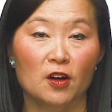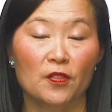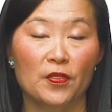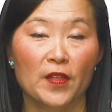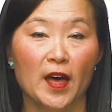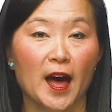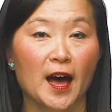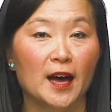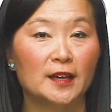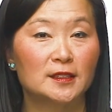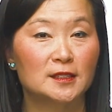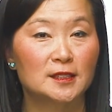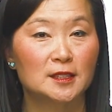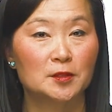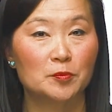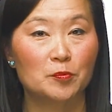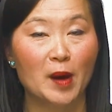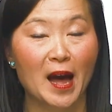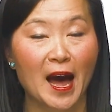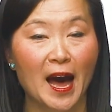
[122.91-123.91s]
on that,
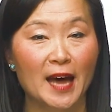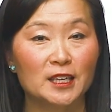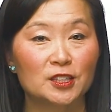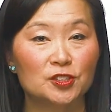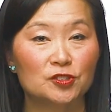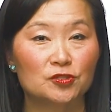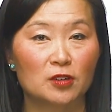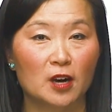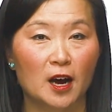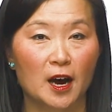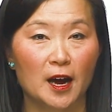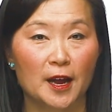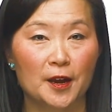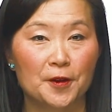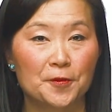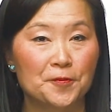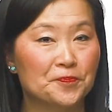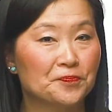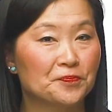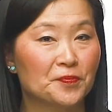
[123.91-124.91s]
pat it
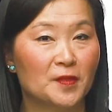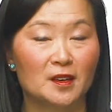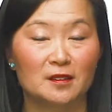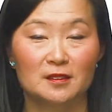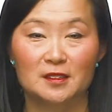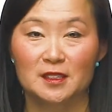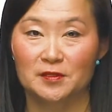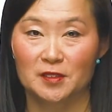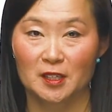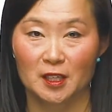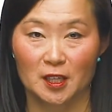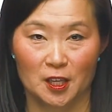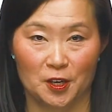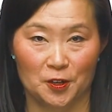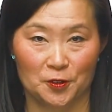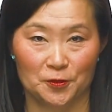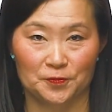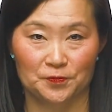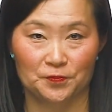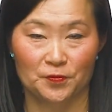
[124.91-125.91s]
dry, leave it
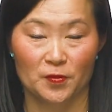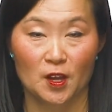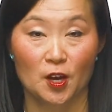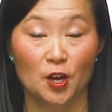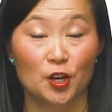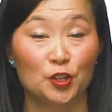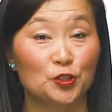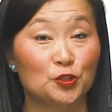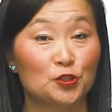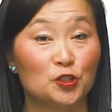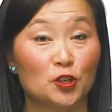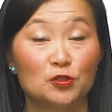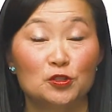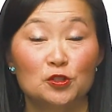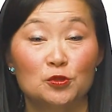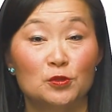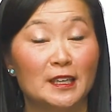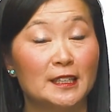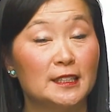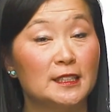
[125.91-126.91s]
alone. You don't
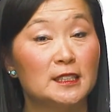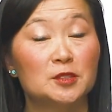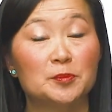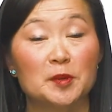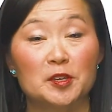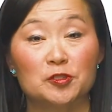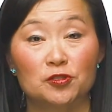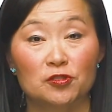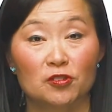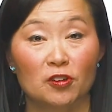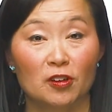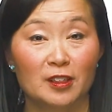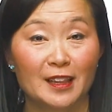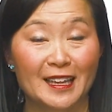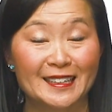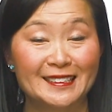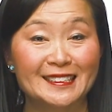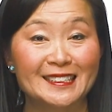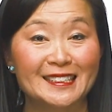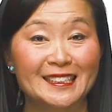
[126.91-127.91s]
do any special
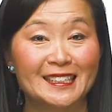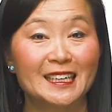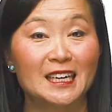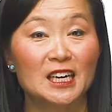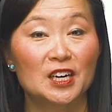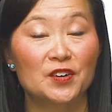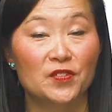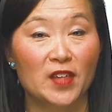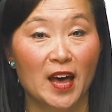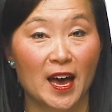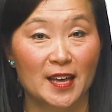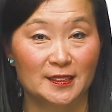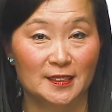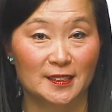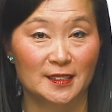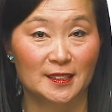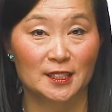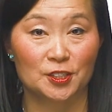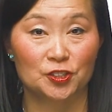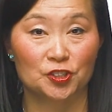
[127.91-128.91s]
cleansing of that
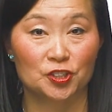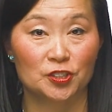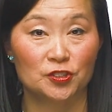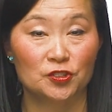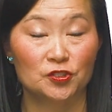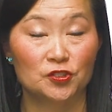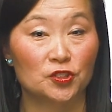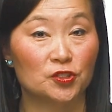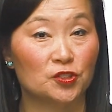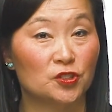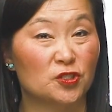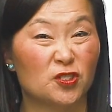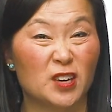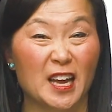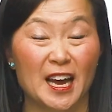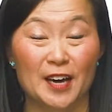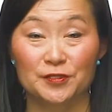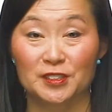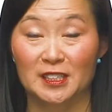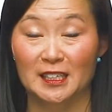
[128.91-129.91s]
incision, so you don't
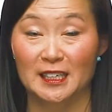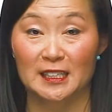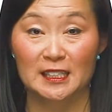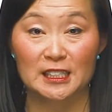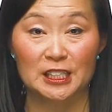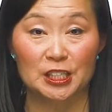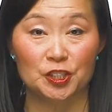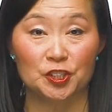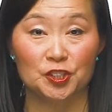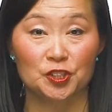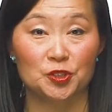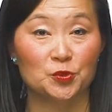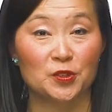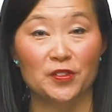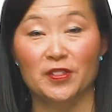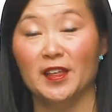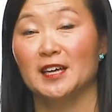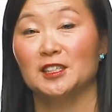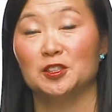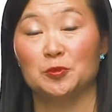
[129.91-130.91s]
have to continue
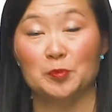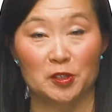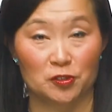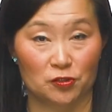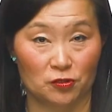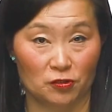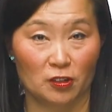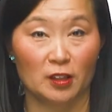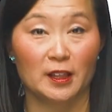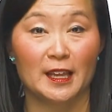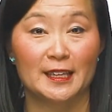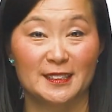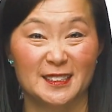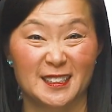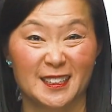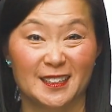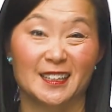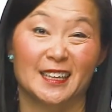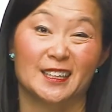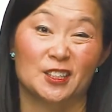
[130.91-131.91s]
with that special
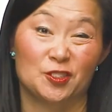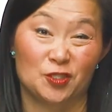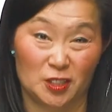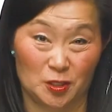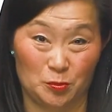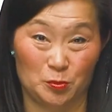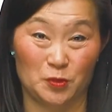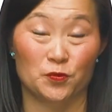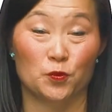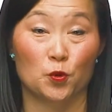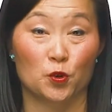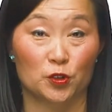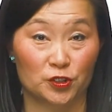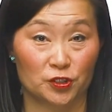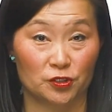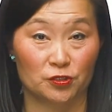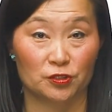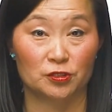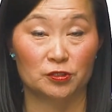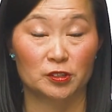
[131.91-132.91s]
cleansing like you did before
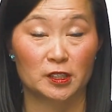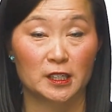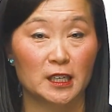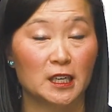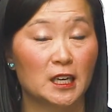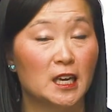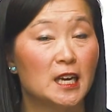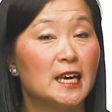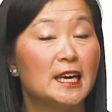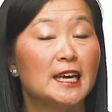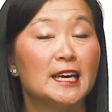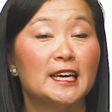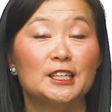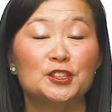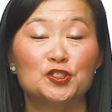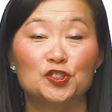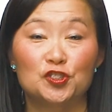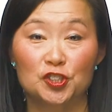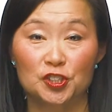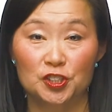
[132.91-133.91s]
surgery.
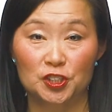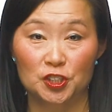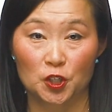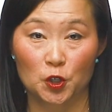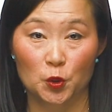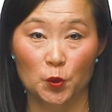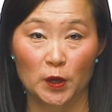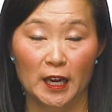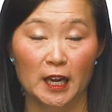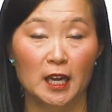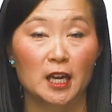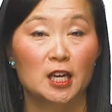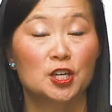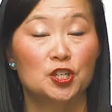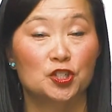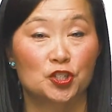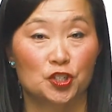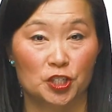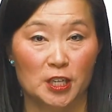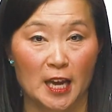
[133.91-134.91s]
It's just a quick
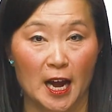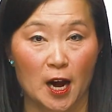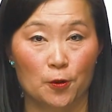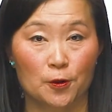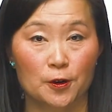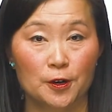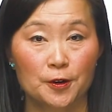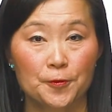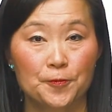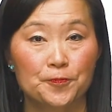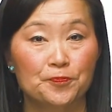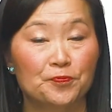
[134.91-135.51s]
shower.